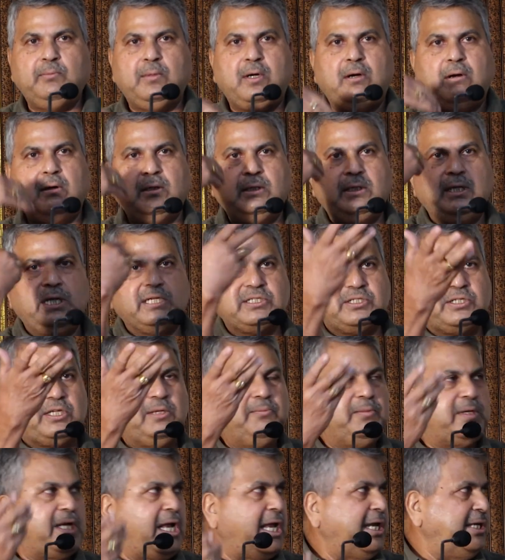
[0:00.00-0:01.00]
on the
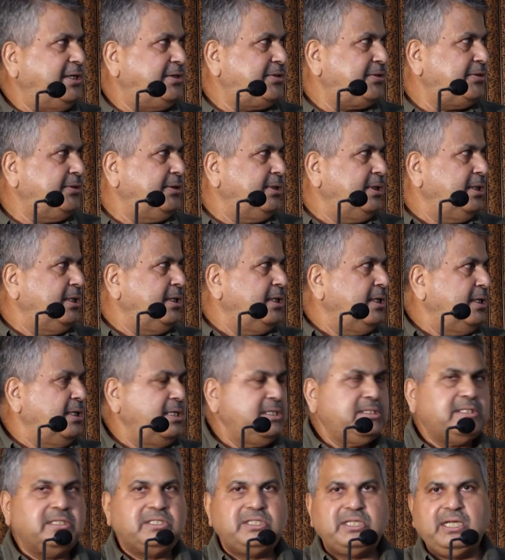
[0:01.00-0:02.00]
extreme right
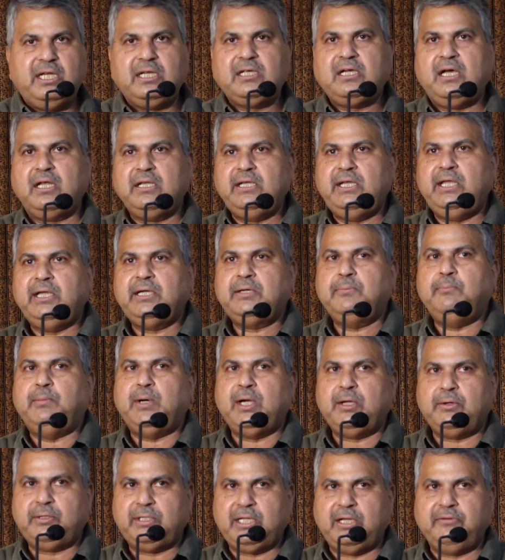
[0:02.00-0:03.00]
is the Chilka Lake
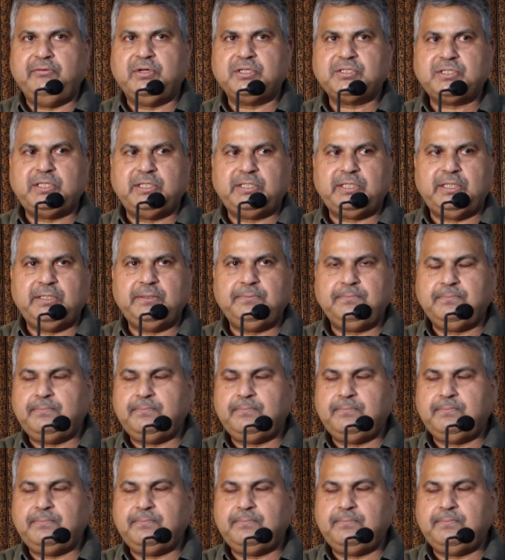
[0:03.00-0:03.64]
biodiversity.